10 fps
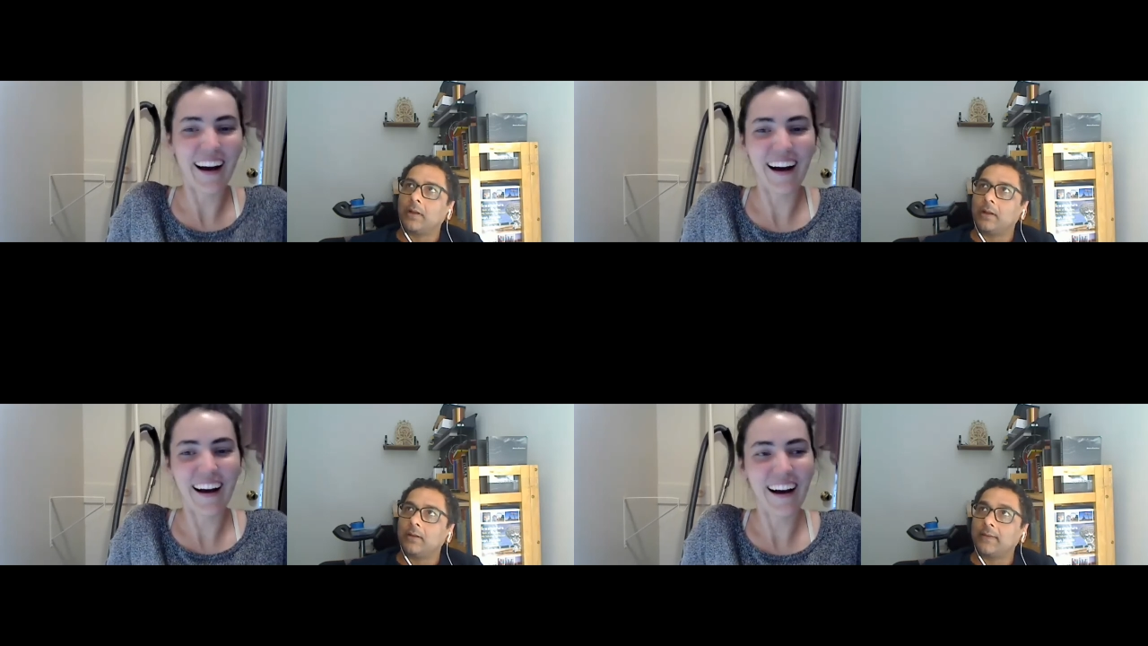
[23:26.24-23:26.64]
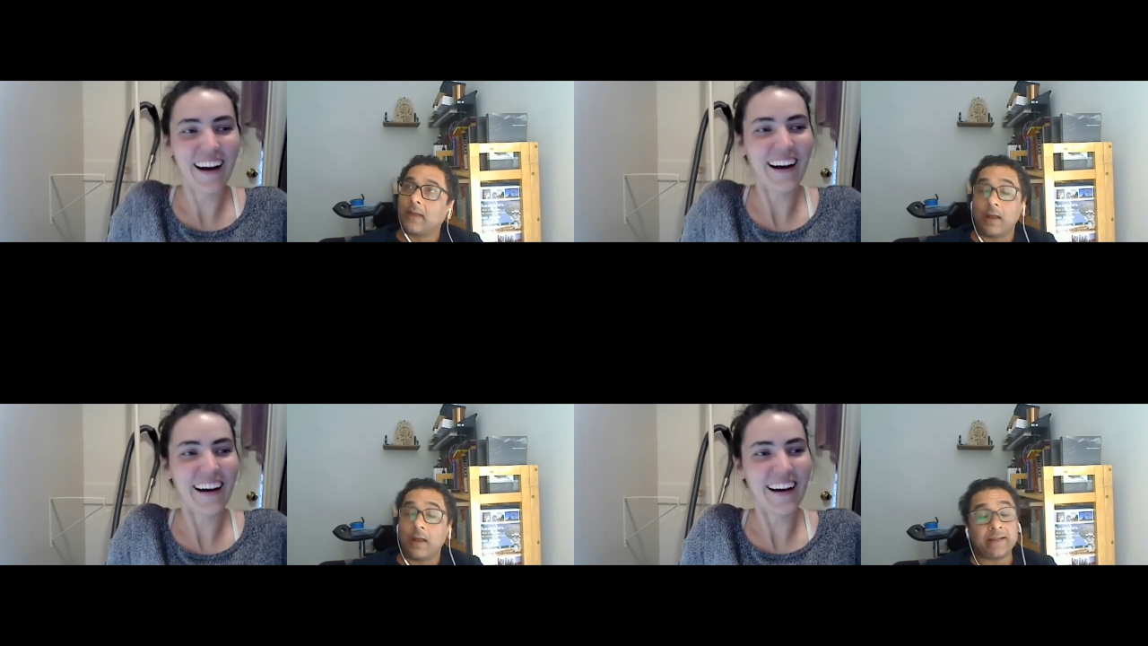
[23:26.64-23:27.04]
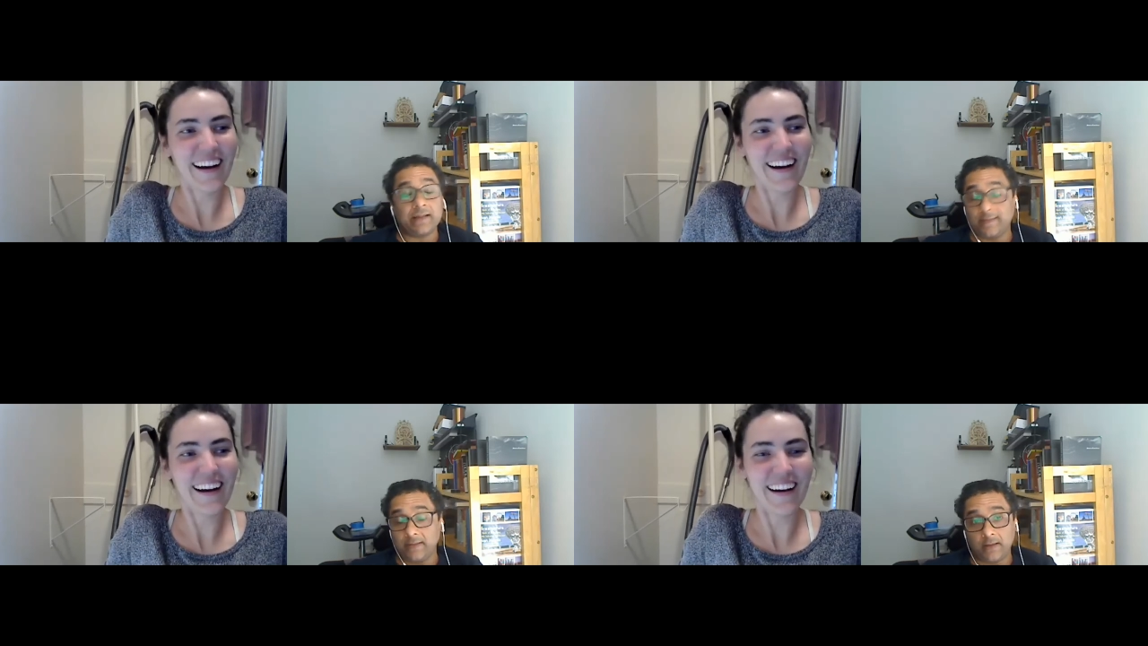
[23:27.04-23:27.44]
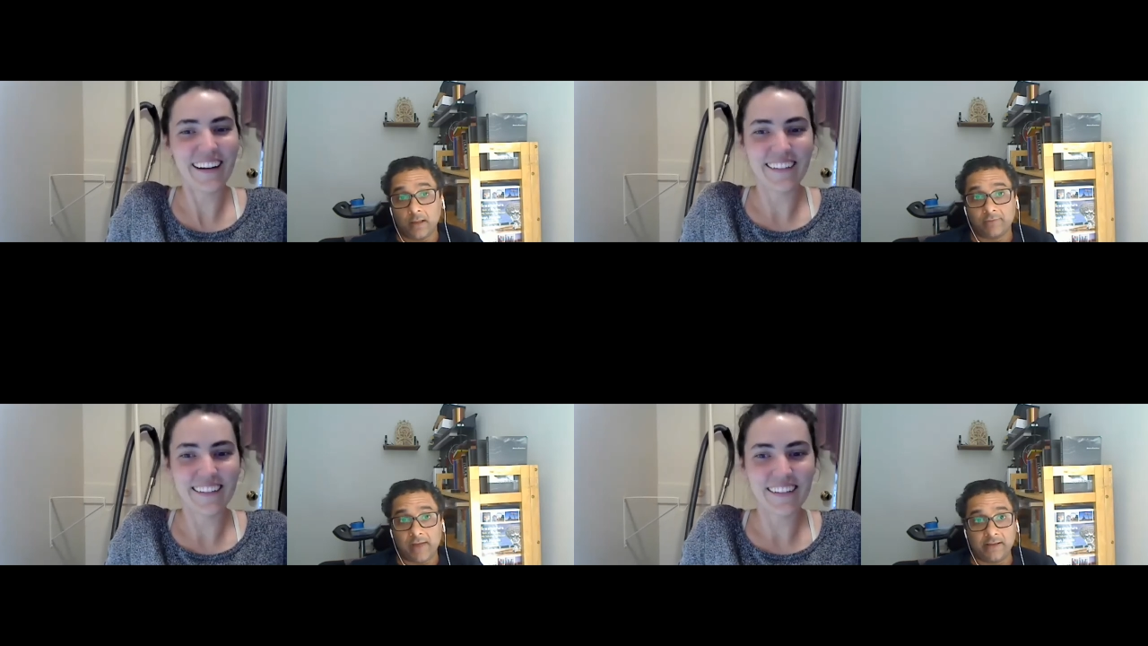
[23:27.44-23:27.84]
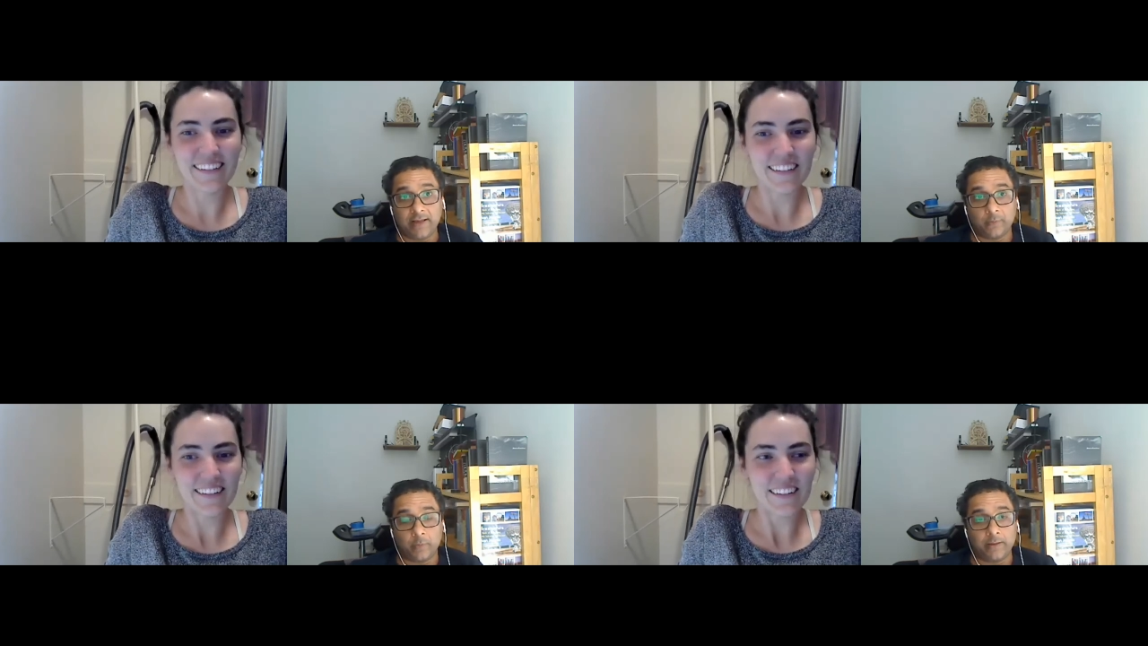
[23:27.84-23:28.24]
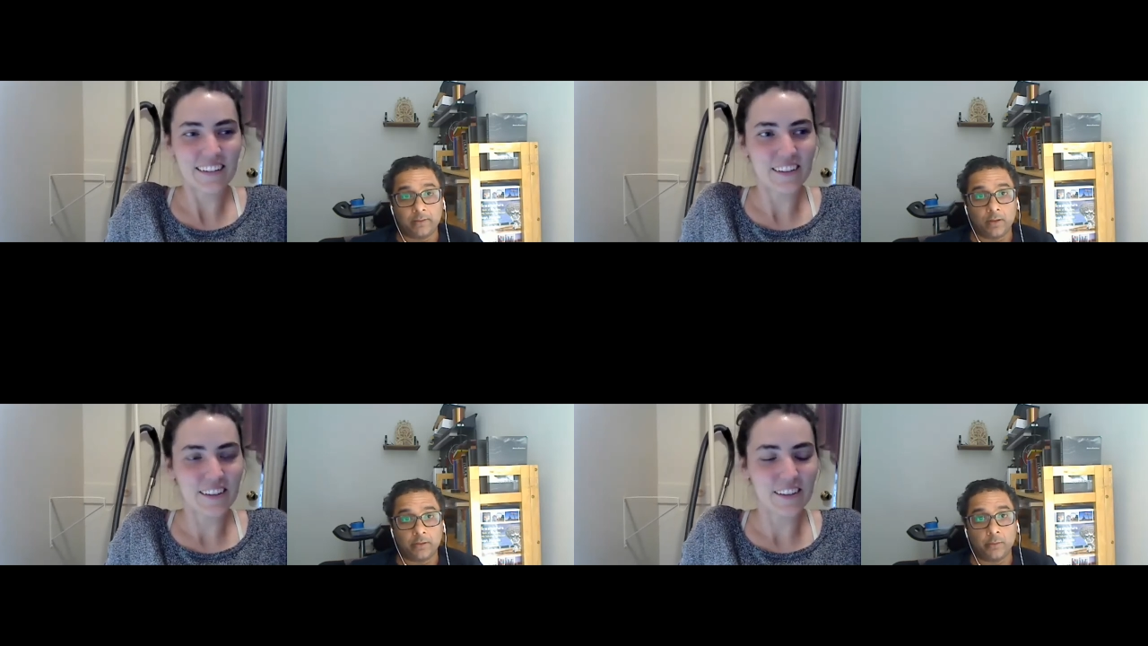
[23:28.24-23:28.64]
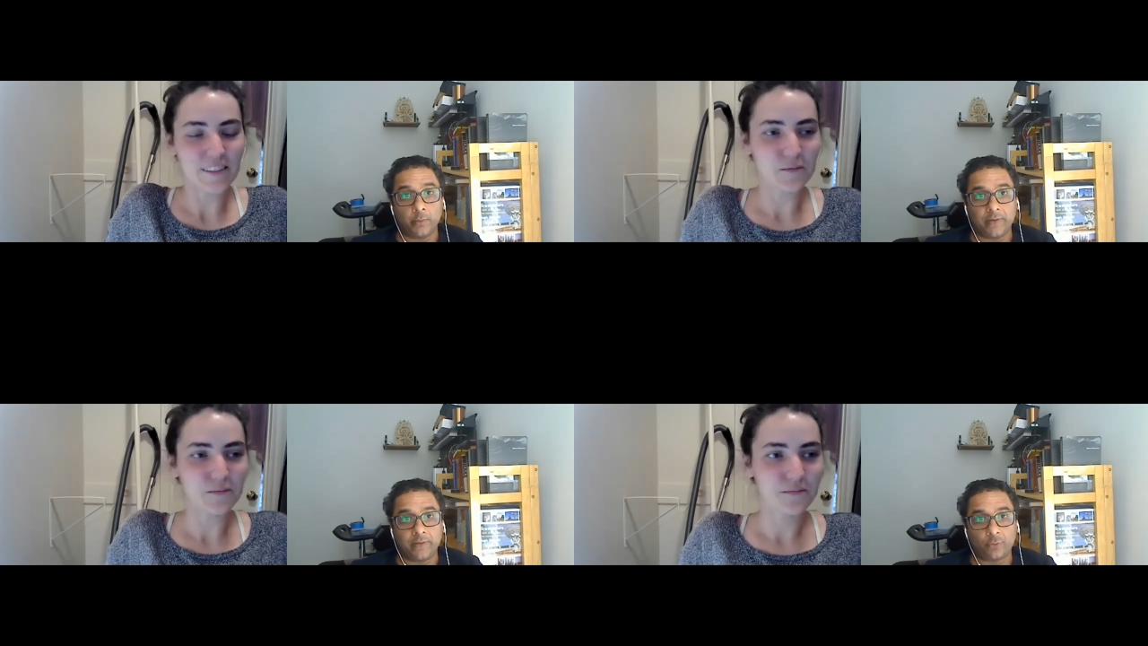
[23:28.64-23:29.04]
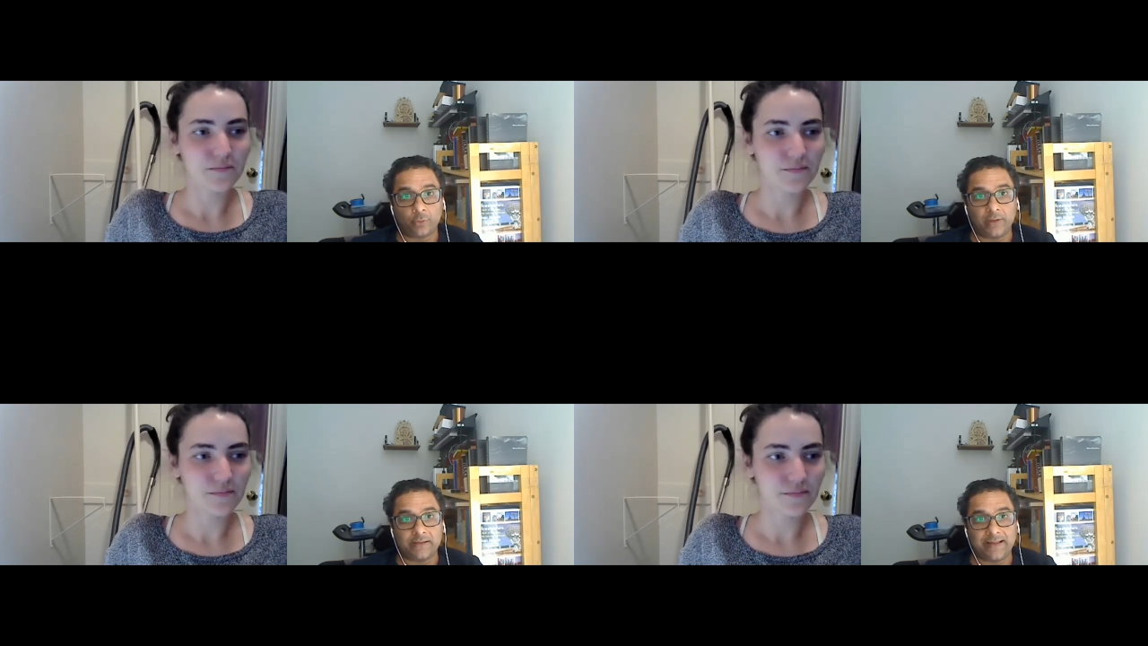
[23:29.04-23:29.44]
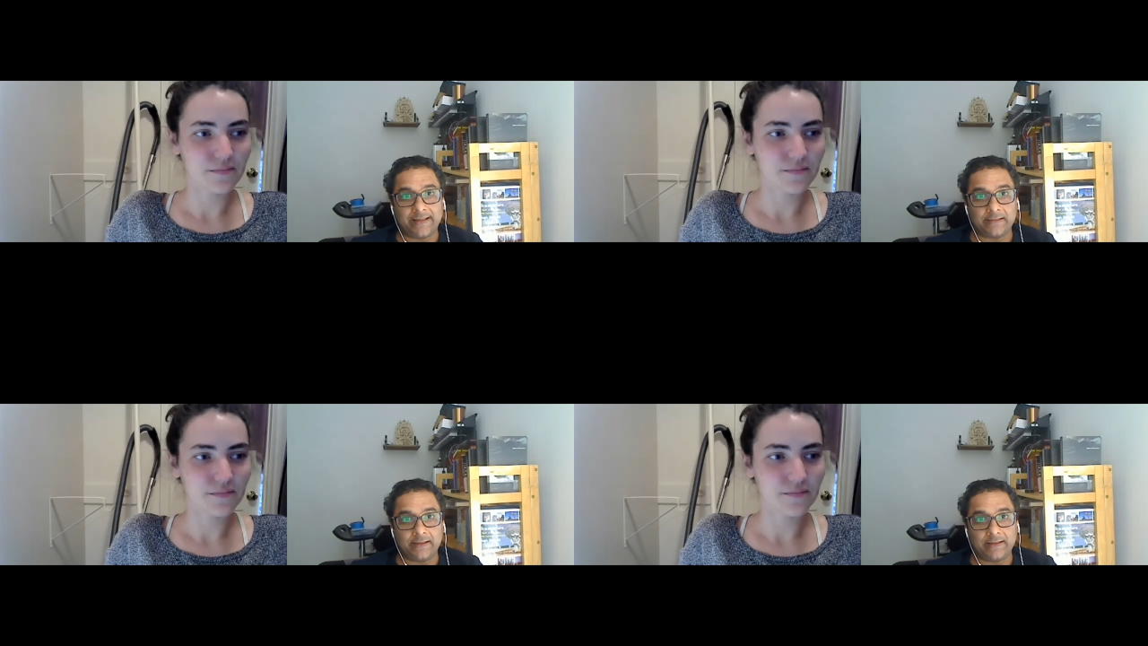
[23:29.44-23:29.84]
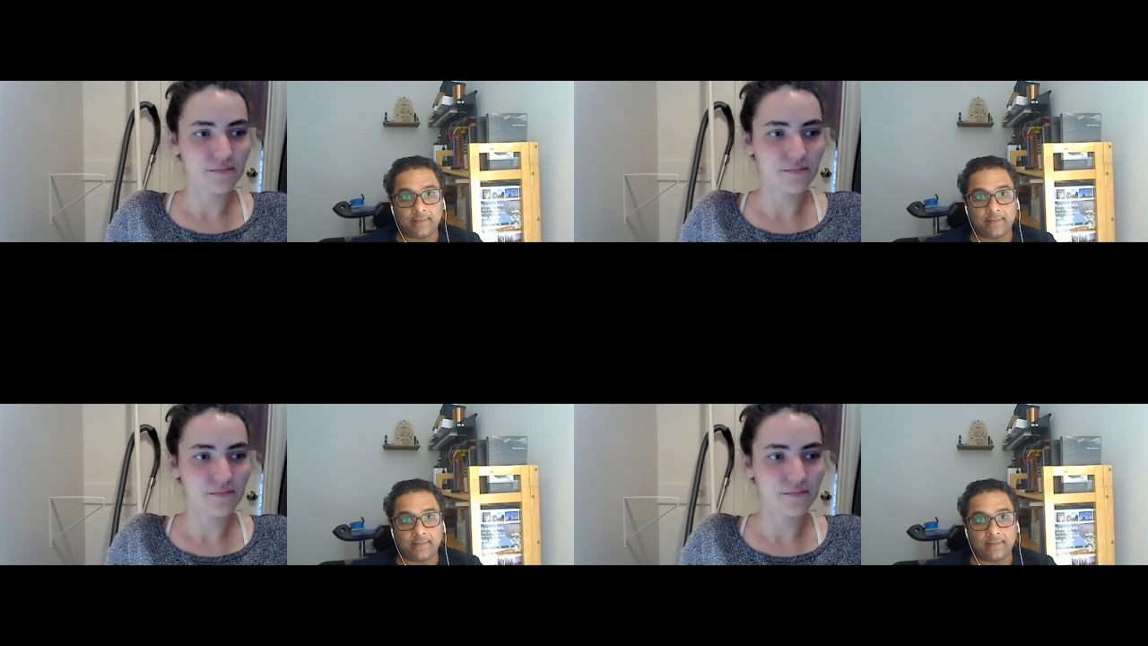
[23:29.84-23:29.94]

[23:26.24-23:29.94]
Speaker 1: else? I, I, think Silicon Valley has been on a losing streak lately.